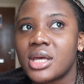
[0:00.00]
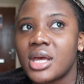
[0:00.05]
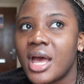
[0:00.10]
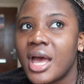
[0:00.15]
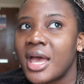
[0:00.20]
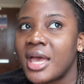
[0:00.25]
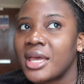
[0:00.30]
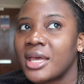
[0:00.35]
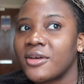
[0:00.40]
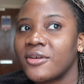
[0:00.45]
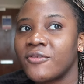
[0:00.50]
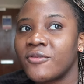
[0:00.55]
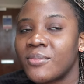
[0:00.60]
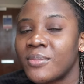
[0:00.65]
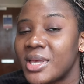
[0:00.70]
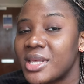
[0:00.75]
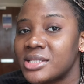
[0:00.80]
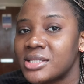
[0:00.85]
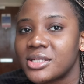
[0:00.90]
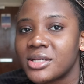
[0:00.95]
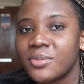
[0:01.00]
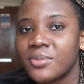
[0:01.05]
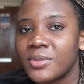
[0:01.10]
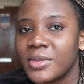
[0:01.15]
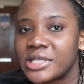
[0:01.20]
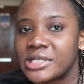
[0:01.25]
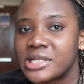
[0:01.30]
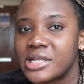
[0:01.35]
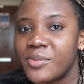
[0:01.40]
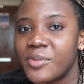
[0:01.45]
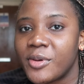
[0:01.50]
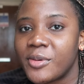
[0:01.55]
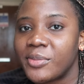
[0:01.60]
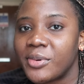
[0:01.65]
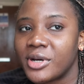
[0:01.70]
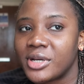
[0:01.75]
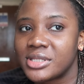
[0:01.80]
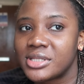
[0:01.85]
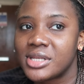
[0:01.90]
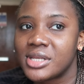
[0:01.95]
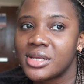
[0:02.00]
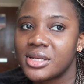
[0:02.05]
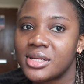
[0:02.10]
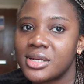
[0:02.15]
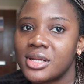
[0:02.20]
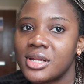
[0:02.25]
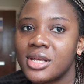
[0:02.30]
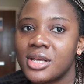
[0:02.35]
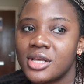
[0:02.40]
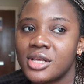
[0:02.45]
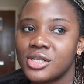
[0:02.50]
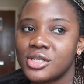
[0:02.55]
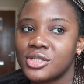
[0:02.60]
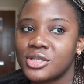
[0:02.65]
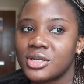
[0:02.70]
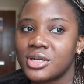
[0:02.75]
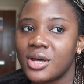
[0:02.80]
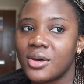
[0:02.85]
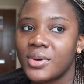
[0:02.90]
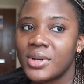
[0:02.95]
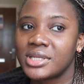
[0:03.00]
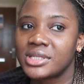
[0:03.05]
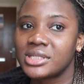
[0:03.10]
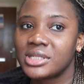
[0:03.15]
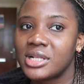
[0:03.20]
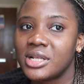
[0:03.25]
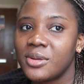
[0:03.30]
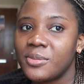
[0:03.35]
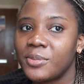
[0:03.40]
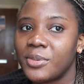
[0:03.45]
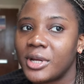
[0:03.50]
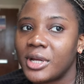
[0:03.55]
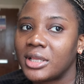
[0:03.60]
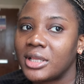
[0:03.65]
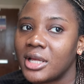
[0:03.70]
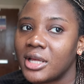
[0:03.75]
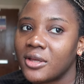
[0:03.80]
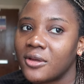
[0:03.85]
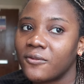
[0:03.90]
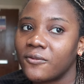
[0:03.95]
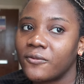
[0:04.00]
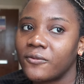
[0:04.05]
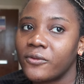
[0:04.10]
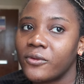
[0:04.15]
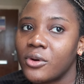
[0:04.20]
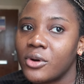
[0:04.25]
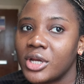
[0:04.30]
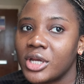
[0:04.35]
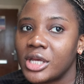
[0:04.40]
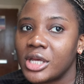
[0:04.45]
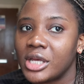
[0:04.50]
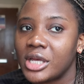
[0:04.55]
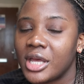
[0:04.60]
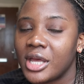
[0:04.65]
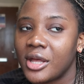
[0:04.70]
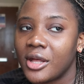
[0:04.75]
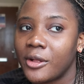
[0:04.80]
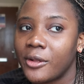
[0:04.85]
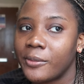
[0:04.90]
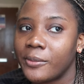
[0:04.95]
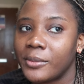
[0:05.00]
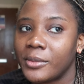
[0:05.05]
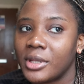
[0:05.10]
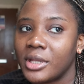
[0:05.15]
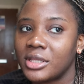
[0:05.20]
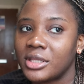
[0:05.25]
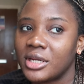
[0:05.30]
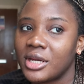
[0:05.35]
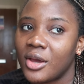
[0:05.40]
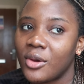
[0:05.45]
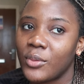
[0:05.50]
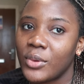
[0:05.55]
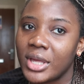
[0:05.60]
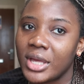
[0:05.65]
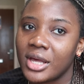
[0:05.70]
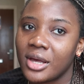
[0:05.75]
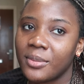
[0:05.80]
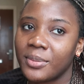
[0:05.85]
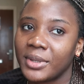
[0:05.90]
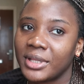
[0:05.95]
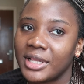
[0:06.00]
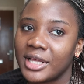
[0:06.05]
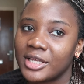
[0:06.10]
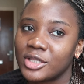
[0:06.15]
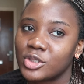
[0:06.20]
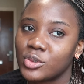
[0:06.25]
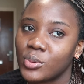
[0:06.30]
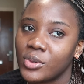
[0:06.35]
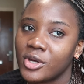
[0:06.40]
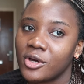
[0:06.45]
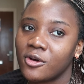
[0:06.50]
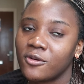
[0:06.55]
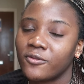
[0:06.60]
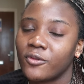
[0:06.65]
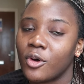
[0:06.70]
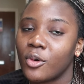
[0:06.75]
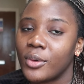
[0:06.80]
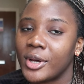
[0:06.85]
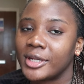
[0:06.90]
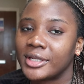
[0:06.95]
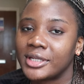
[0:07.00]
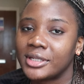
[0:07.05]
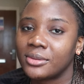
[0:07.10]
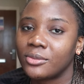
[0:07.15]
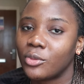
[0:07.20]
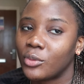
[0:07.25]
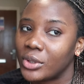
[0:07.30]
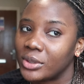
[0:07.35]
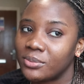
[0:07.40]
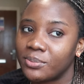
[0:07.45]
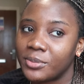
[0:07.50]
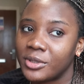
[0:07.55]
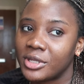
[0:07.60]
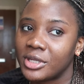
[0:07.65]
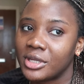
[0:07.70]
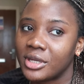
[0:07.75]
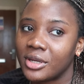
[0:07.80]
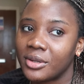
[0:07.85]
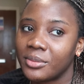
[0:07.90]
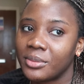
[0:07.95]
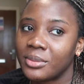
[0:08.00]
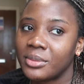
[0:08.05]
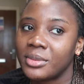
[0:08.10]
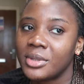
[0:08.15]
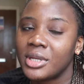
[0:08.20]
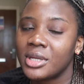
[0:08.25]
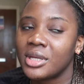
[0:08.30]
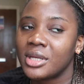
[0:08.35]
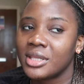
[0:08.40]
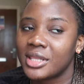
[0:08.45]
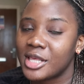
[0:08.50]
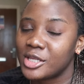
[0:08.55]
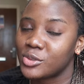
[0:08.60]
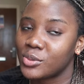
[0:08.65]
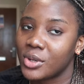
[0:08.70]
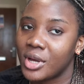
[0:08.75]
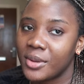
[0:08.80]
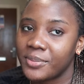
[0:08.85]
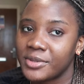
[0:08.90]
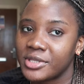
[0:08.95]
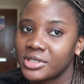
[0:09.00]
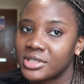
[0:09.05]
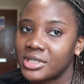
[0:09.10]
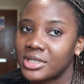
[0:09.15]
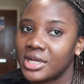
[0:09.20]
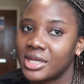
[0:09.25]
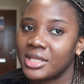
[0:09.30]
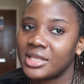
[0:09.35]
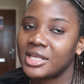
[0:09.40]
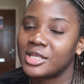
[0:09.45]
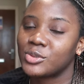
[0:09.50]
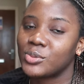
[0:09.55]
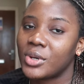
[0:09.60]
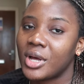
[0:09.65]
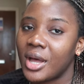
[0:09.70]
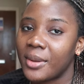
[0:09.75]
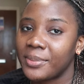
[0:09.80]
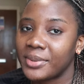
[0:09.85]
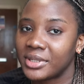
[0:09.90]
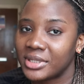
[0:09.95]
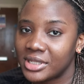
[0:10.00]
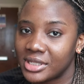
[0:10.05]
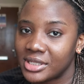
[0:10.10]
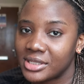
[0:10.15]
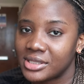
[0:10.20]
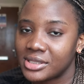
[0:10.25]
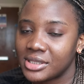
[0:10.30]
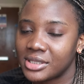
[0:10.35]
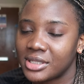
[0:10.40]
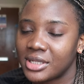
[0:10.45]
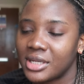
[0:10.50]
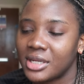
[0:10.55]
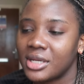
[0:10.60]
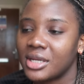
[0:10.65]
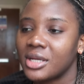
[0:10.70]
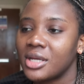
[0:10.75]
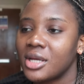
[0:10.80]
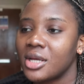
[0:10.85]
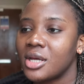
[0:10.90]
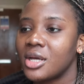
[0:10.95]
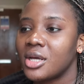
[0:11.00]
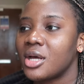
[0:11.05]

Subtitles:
I have messed up my sleeping pattern. So now I sleep at like 4 a.m. and then I wake up at like 12 or 1 p.m. That's what happened today. That's what happened yesterday.